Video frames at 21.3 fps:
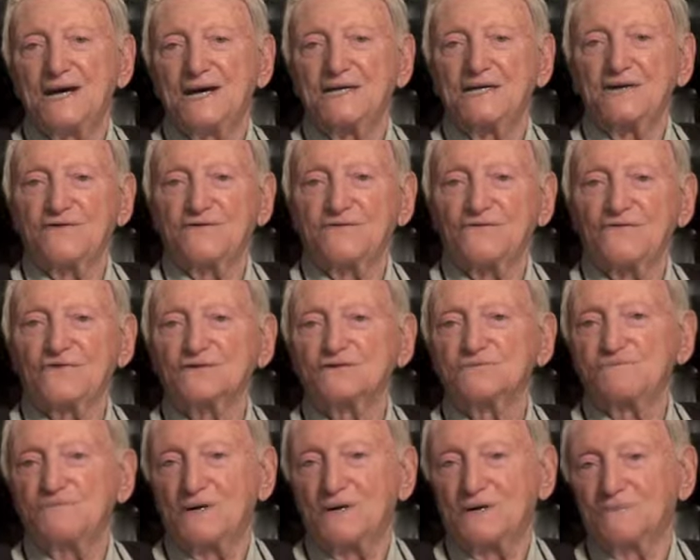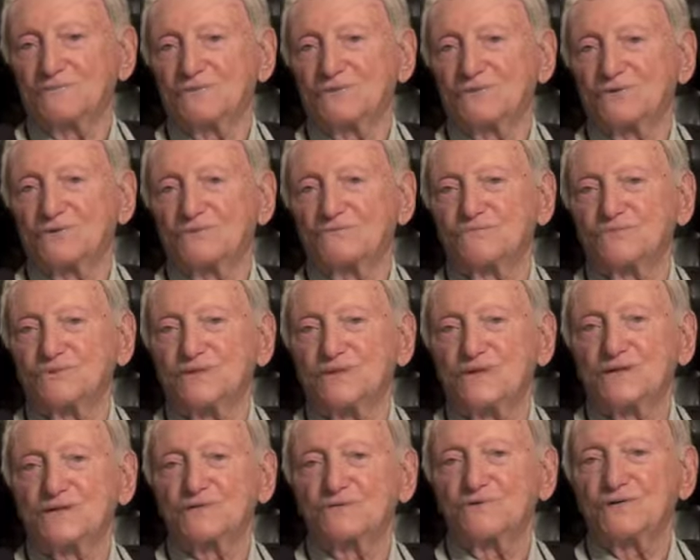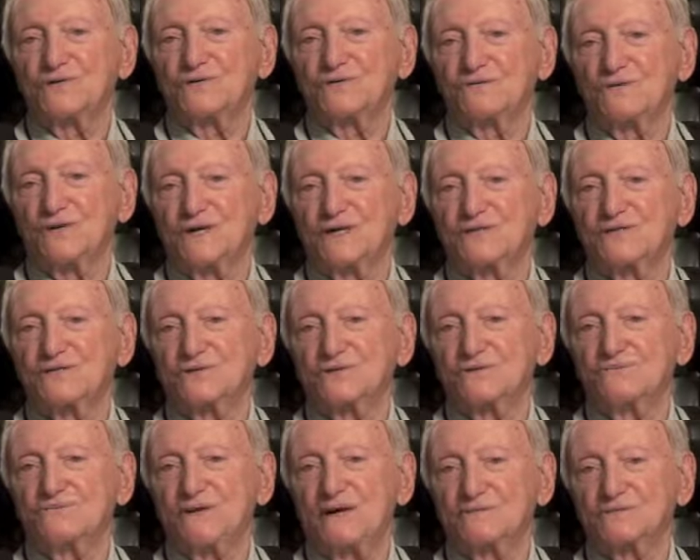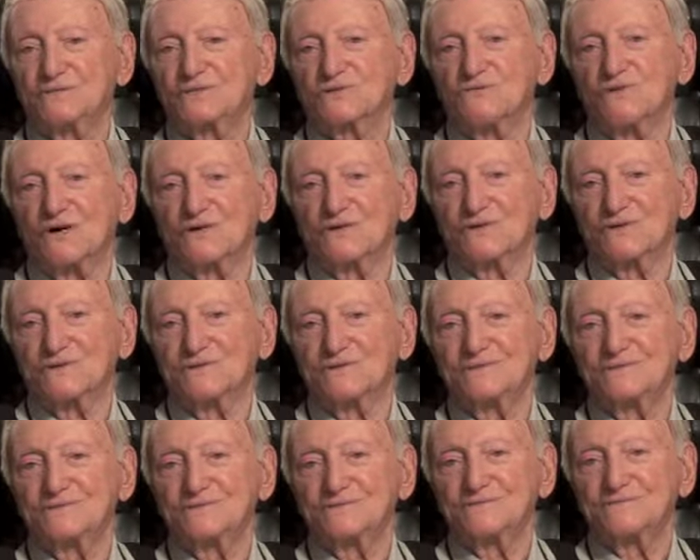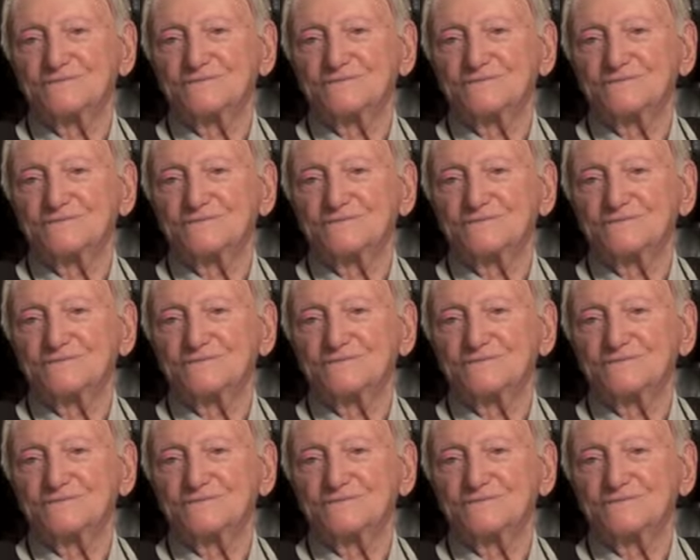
91st bomb group, 323rd bomb squadron